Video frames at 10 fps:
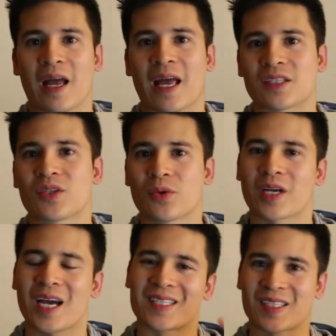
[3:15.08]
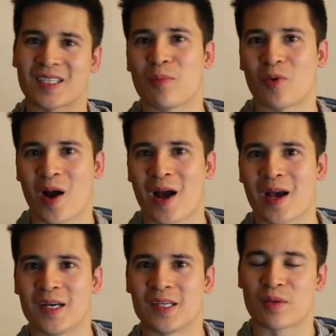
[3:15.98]
And so to kind of
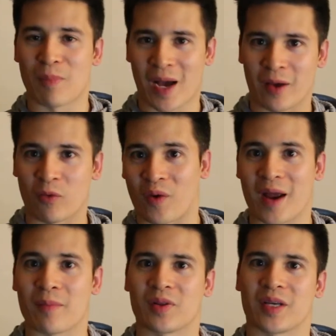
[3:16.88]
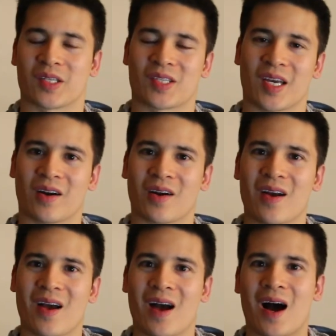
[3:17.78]
summarize my ramblings
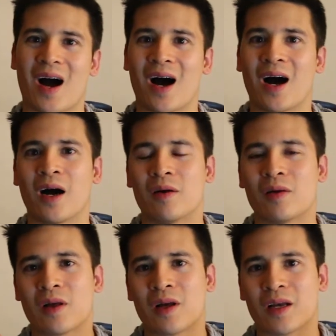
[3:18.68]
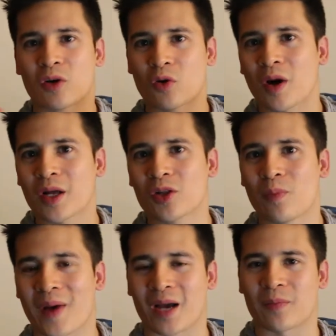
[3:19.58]
here, uh, chronic low
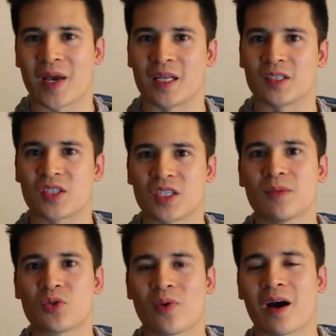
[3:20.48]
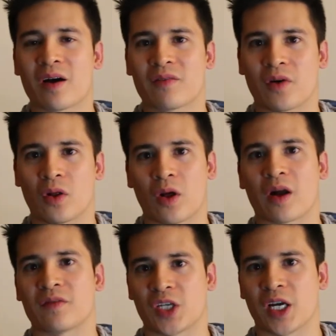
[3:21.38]
back pain seems to have a lot
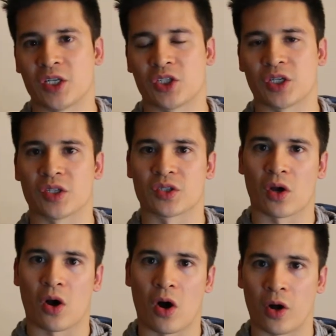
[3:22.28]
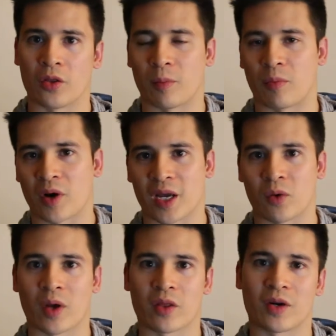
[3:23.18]
of changes on the
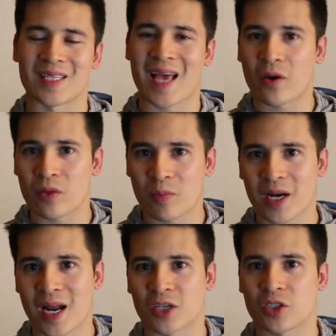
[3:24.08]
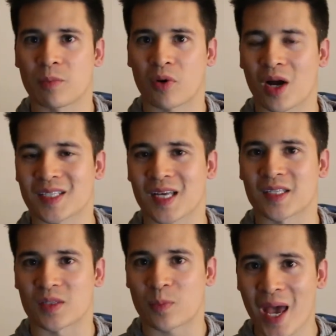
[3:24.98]
brain, whether it's how the brain actually
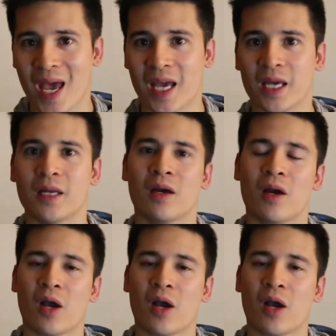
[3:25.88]
processes pain,